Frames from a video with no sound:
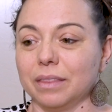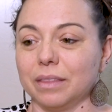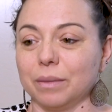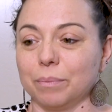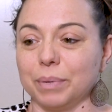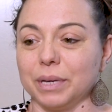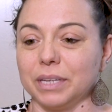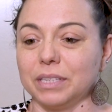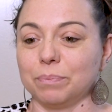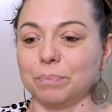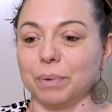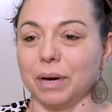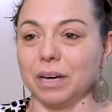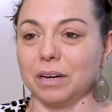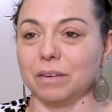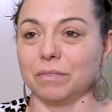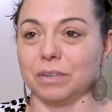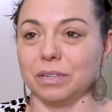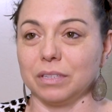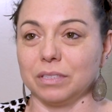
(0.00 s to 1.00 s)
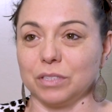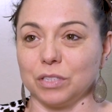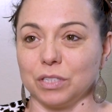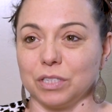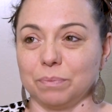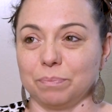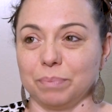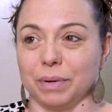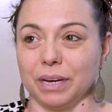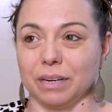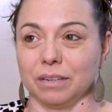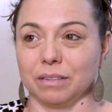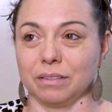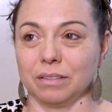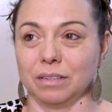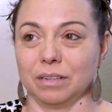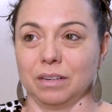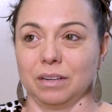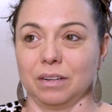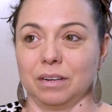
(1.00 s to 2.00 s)
The best part of it has just
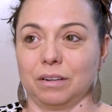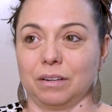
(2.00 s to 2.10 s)
been